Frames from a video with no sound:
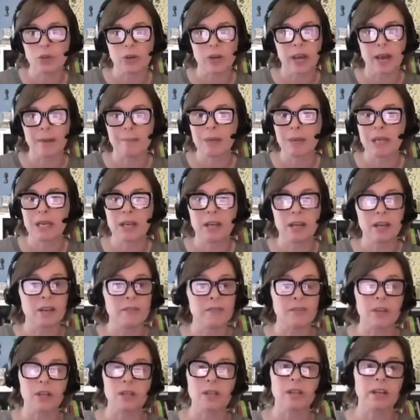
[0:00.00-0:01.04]
are coming in
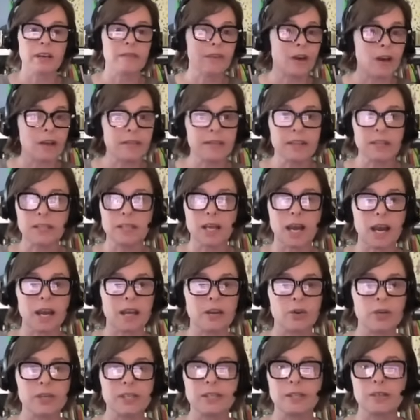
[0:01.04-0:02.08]
if you live on the
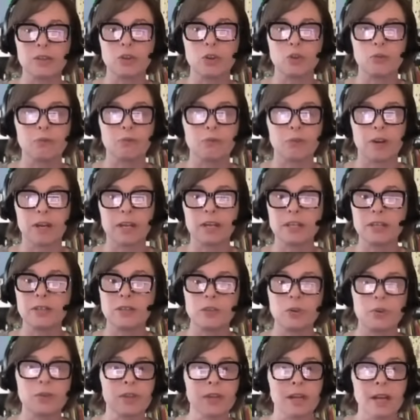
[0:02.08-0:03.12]
Tigris and Euphrates
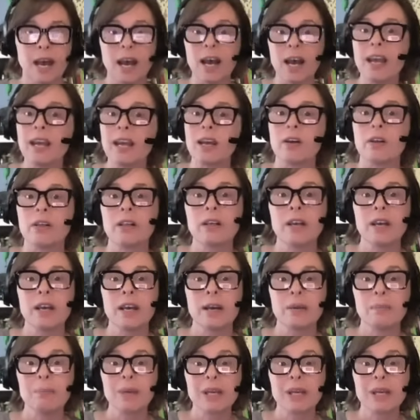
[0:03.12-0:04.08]
or the Nile